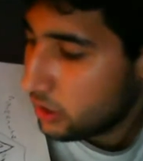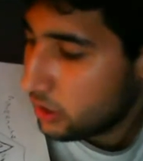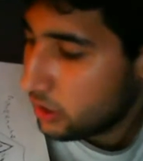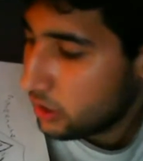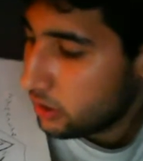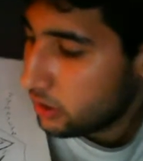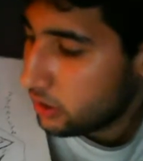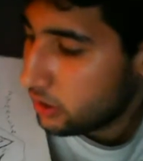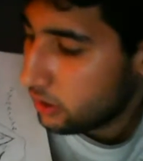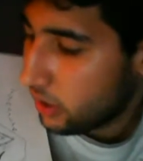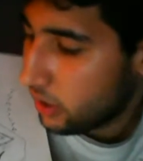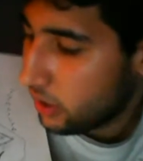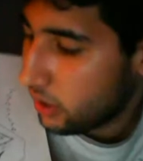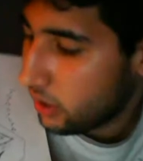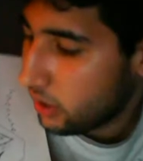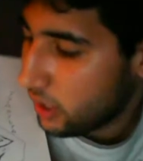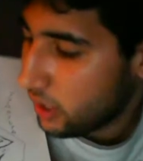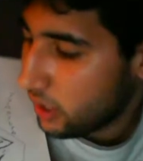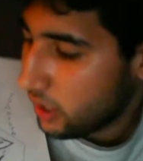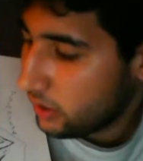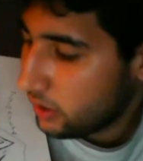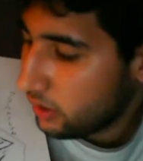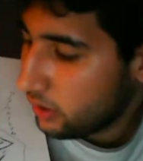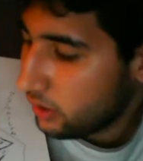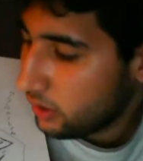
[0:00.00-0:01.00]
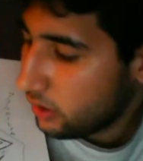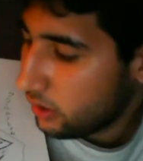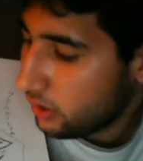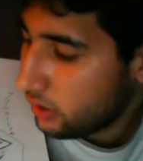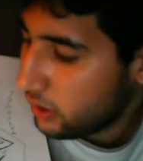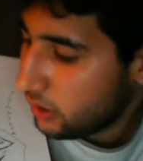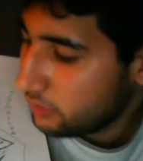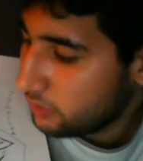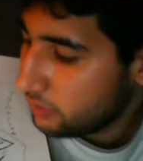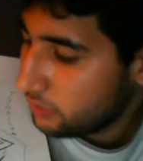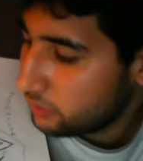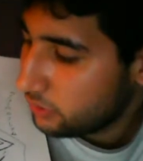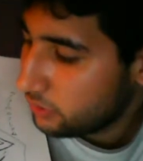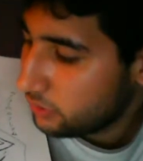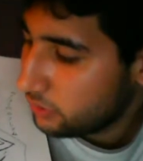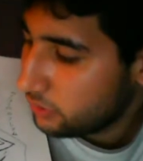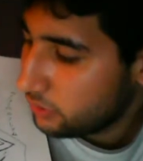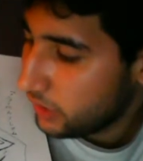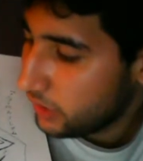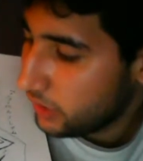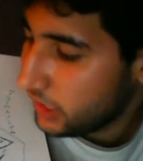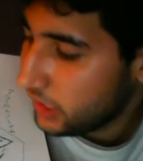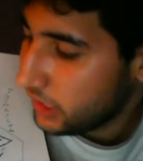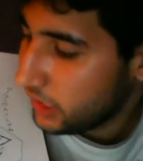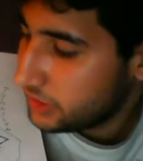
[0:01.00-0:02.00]
Her
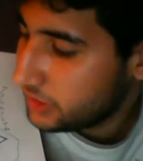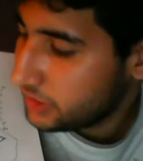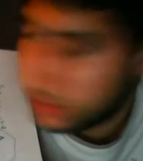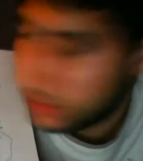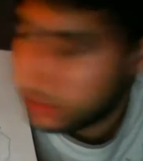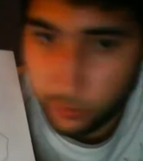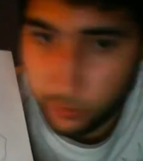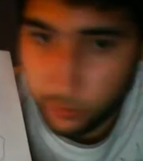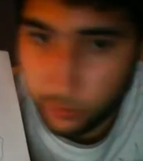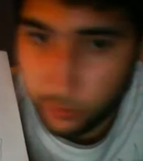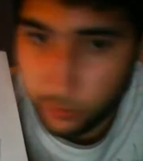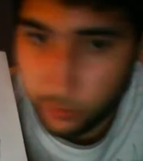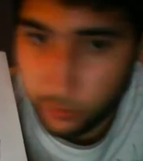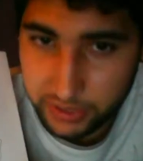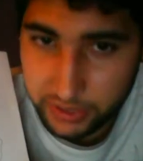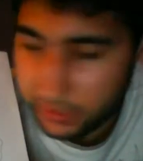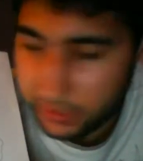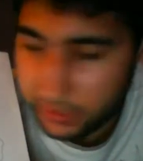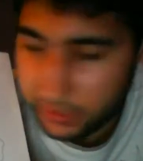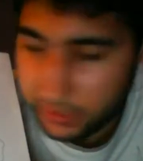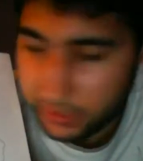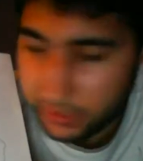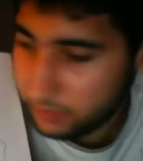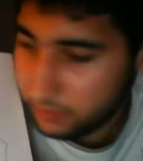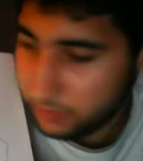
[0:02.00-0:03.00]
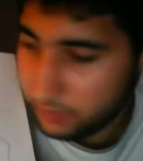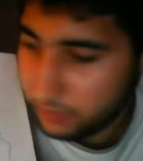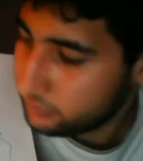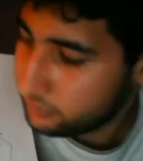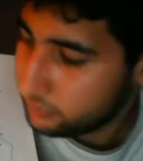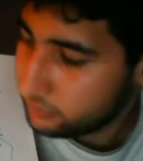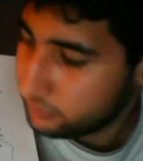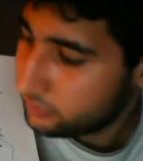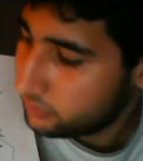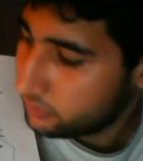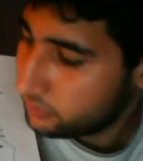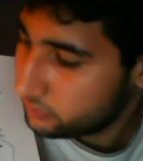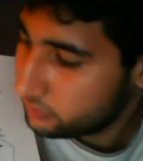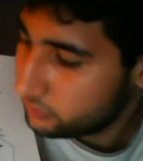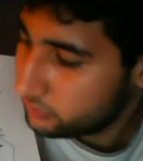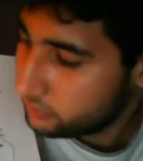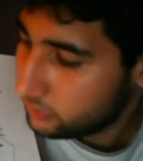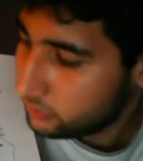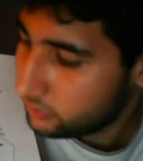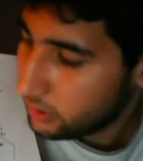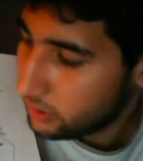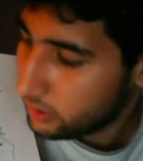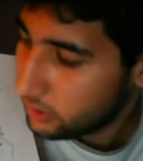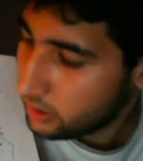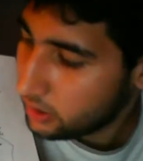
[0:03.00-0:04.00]
age is 29.
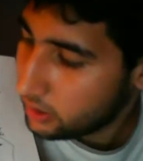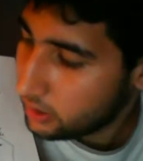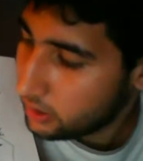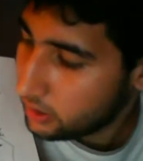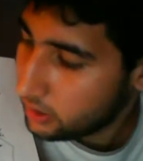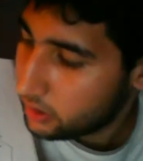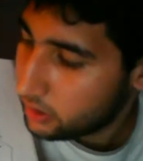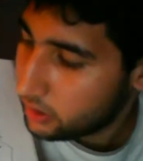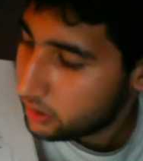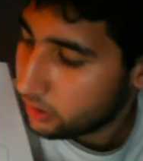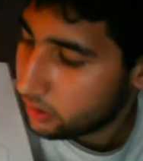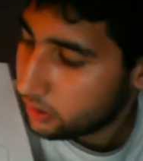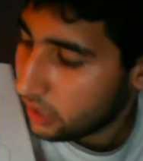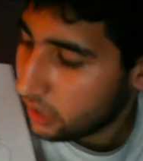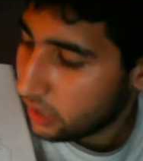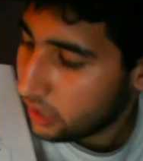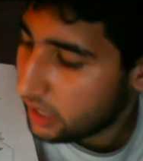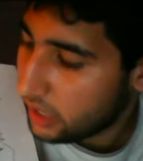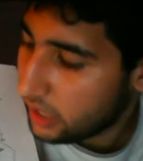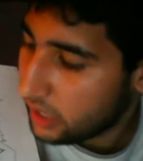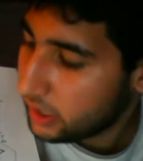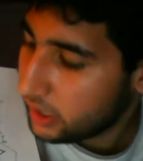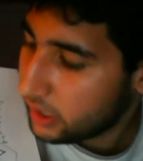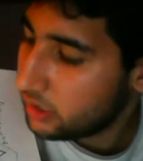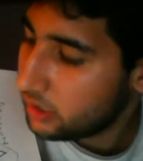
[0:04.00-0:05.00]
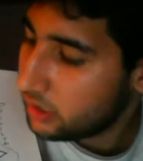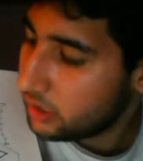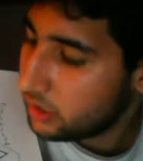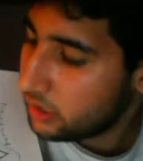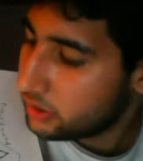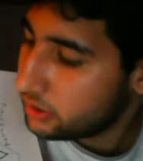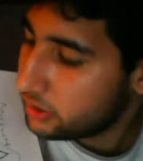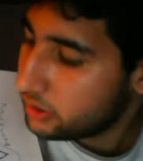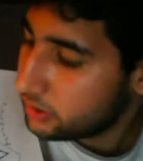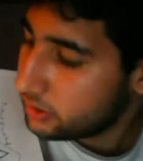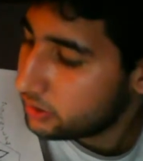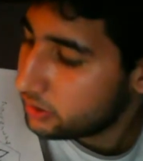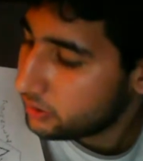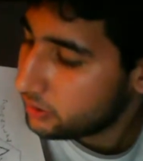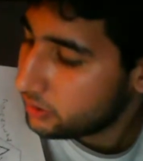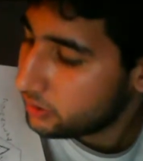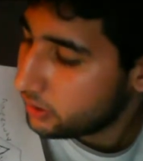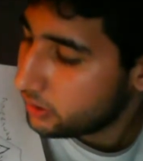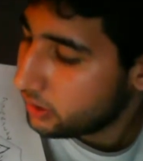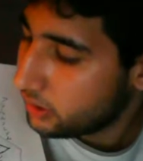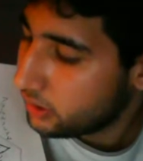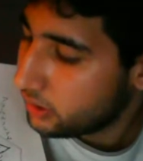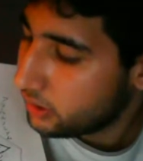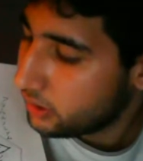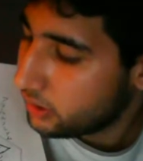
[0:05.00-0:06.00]
Her eye color,
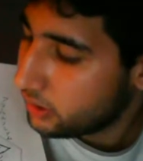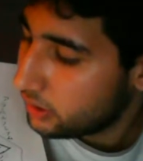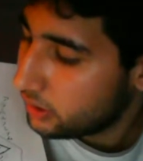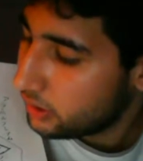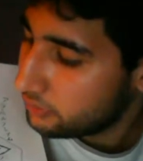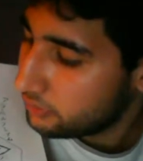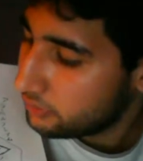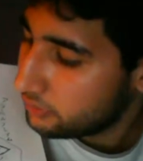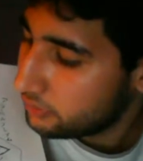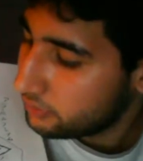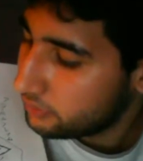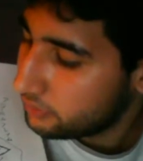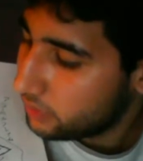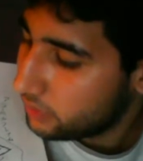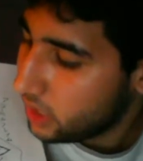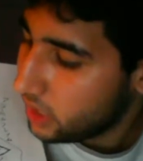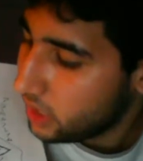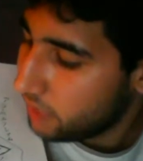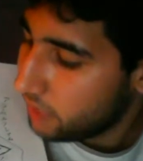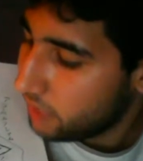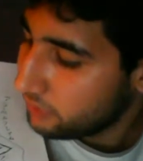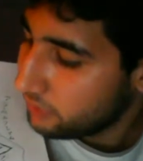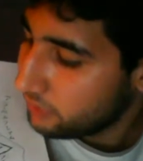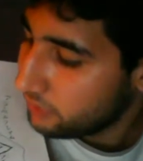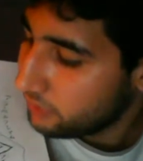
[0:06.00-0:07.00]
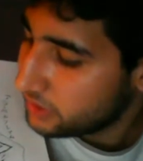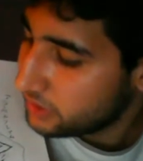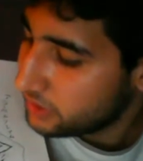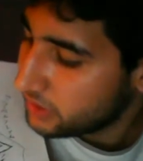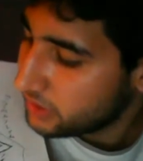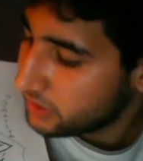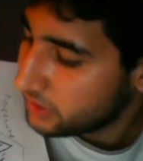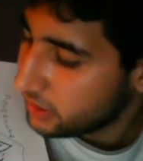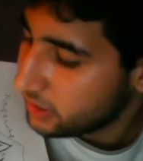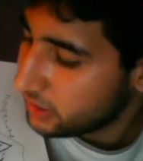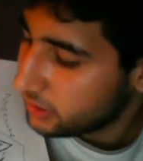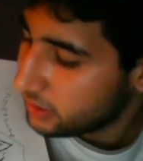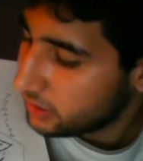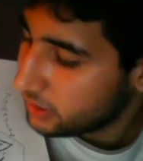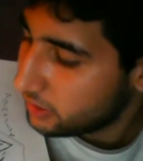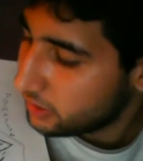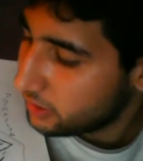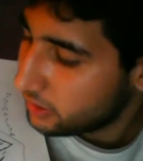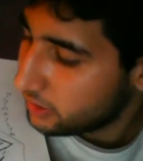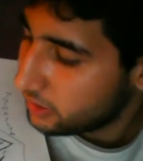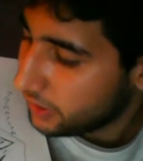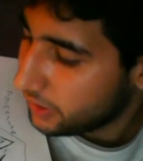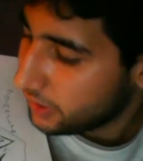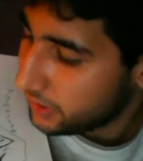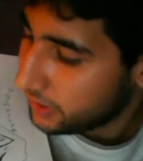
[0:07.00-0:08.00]
I haven't decided on
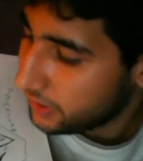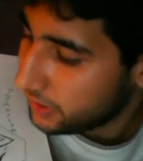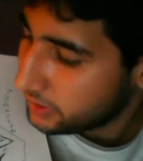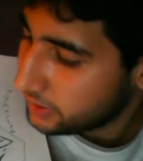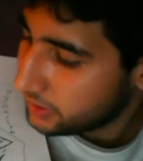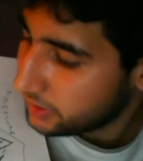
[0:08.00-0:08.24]
that.